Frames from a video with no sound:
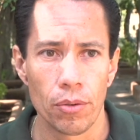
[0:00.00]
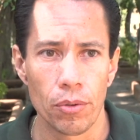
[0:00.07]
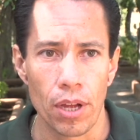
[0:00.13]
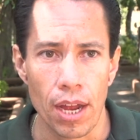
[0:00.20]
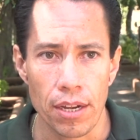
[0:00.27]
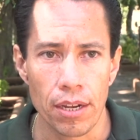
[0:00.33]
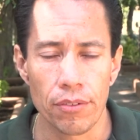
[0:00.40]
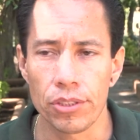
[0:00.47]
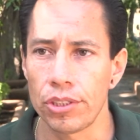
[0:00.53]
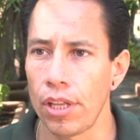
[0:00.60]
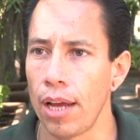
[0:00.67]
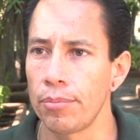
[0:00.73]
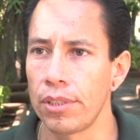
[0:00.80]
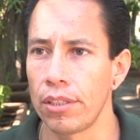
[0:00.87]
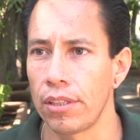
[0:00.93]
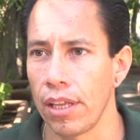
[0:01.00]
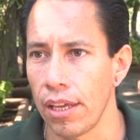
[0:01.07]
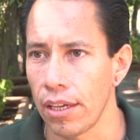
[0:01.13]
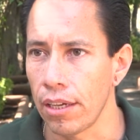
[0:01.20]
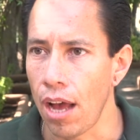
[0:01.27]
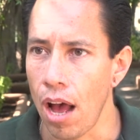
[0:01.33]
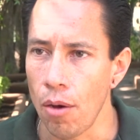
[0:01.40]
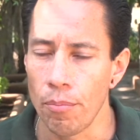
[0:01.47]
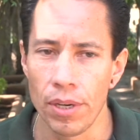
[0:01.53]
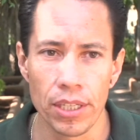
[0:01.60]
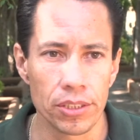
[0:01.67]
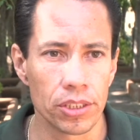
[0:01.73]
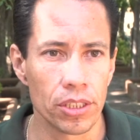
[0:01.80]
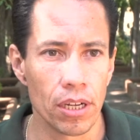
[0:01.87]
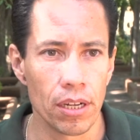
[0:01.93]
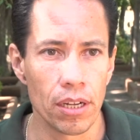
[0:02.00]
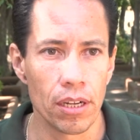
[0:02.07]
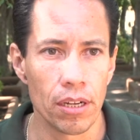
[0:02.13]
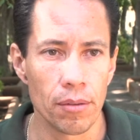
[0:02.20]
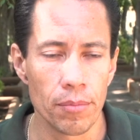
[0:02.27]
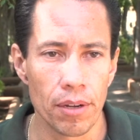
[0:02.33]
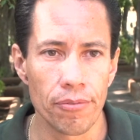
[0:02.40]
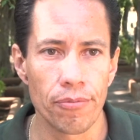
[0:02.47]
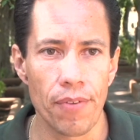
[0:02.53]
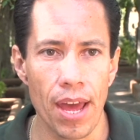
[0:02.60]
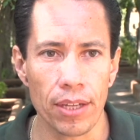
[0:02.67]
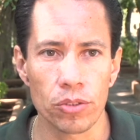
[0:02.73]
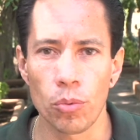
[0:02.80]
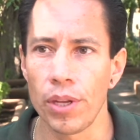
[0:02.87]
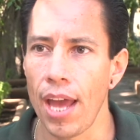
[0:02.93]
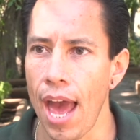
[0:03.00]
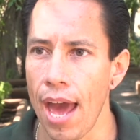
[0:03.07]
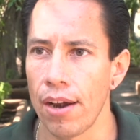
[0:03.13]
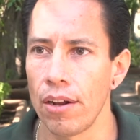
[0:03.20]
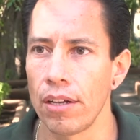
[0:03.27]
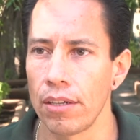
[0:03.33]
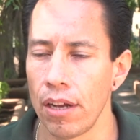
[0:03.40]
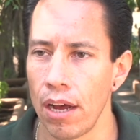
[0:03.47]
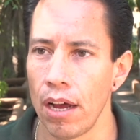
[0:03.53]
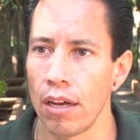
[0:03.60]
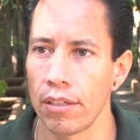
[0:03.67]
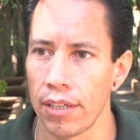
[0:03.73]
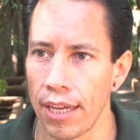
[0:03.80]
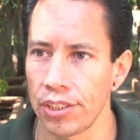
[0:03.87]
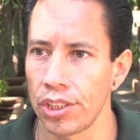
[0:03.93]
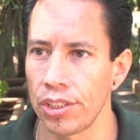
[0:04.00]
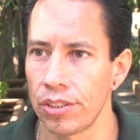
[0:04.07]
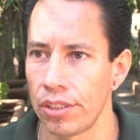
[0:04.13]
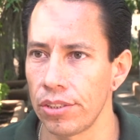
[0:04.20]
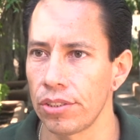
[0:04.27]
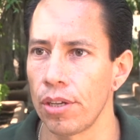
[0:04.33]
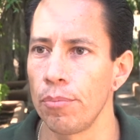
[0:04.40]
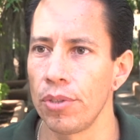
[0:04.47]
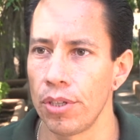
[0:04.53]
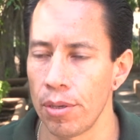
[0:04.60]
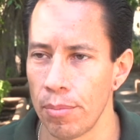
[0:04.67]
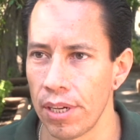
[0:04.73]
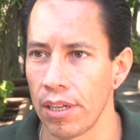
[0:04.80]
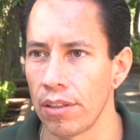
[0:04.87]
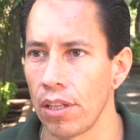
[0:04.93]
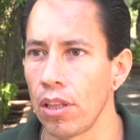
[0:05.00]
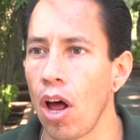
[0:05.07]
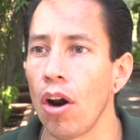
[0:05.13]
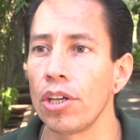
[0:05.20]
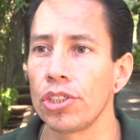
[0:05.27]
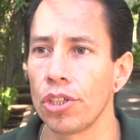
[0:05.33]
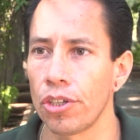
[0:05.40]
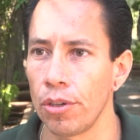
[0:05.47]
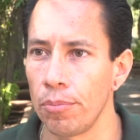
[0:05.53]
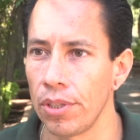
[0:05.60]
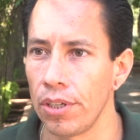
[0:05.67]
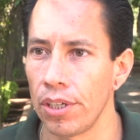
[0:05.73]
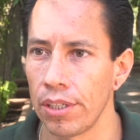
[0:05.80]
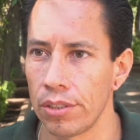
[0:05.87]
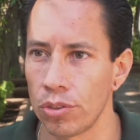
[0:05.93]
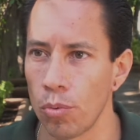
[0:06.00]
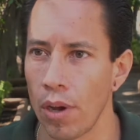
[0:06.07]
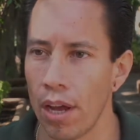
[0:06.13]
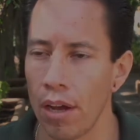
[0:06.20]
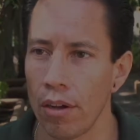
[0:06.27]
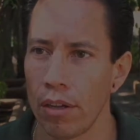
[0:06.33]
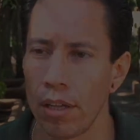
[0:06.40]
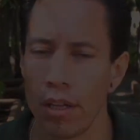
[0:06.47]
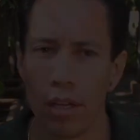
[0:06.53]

I never stopped to think how much effect we had on not just this community, but in the larger community as well.